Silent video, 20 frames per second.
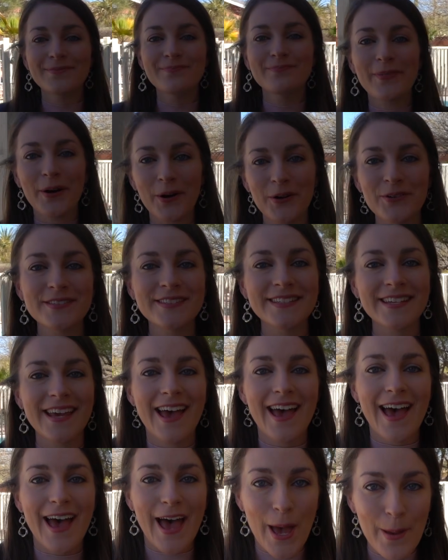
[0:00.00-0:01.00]
most
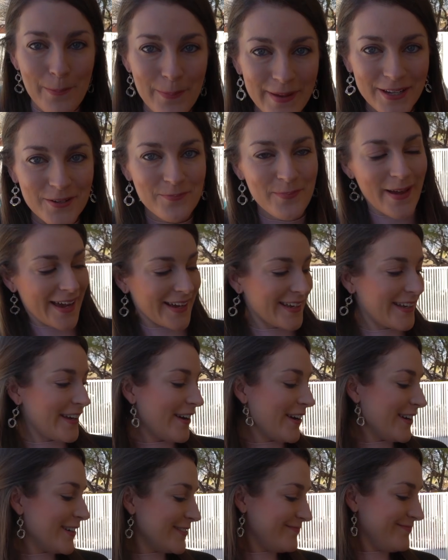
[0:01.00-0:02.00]
epic
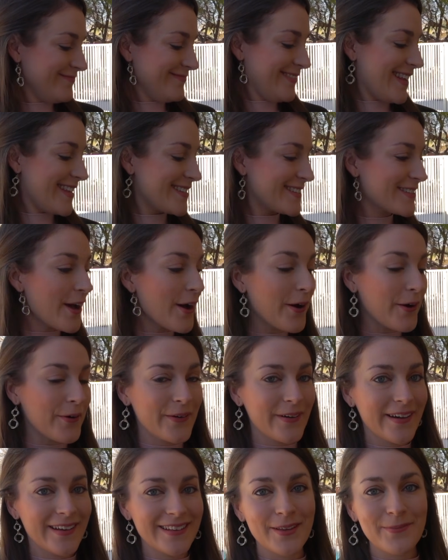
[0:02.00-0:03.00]
backyard.
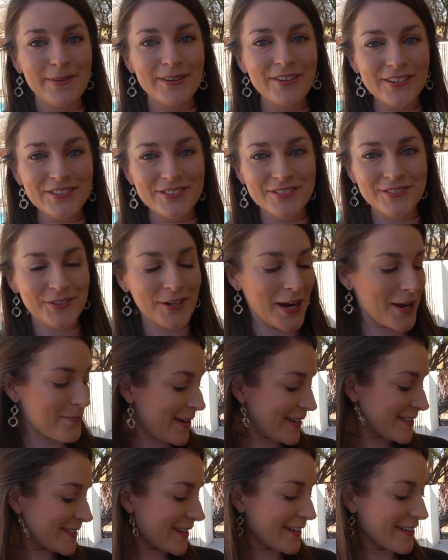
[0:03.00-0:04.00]
So let me just grab
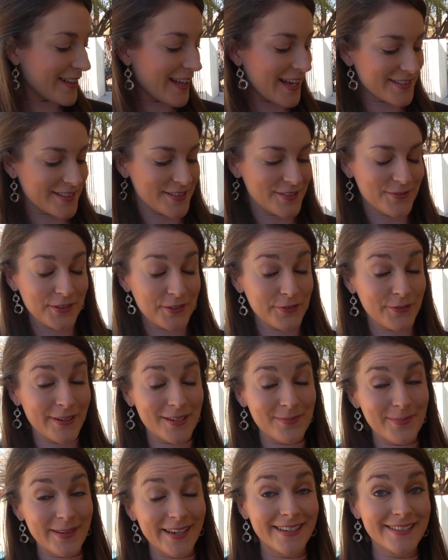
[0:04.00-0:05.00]
my sunglasses real
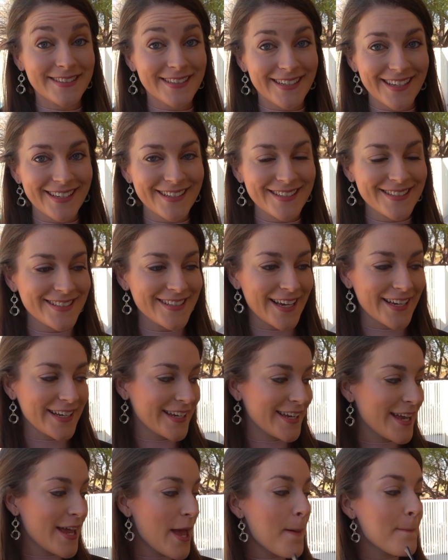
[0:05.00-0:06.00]
quick because it is
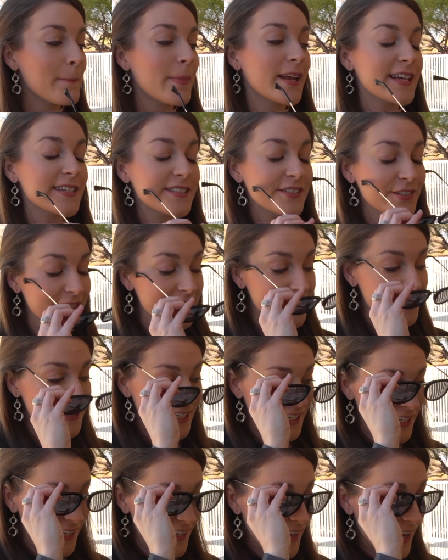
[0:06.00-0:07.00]
sunny. But as you can
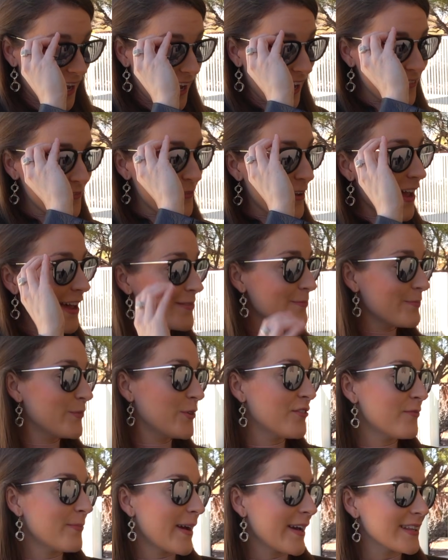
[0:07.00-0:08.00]
see, I've
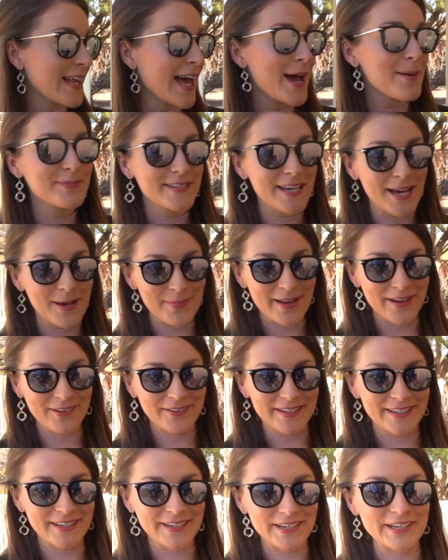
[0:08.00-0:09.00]
moved my laptop out
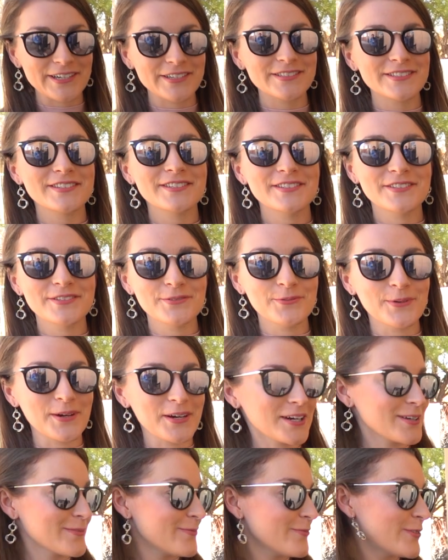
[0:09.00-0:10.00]
here to do
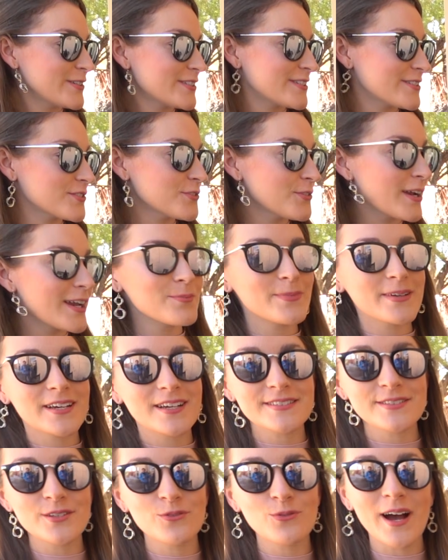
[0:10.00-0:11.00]
work, which is great
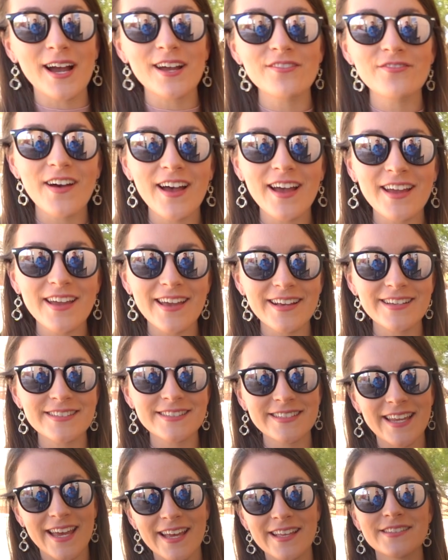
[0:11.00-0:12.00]
because the Wi-Fi
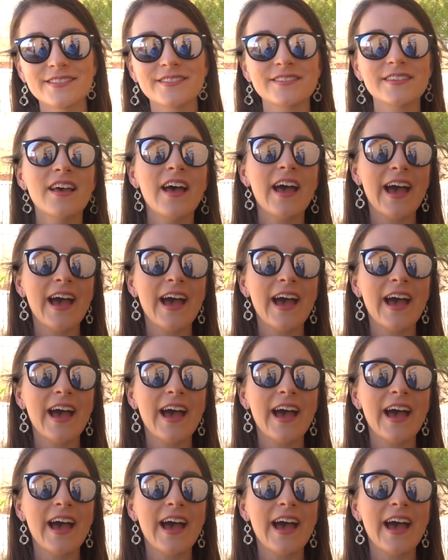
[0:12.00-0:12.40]
extends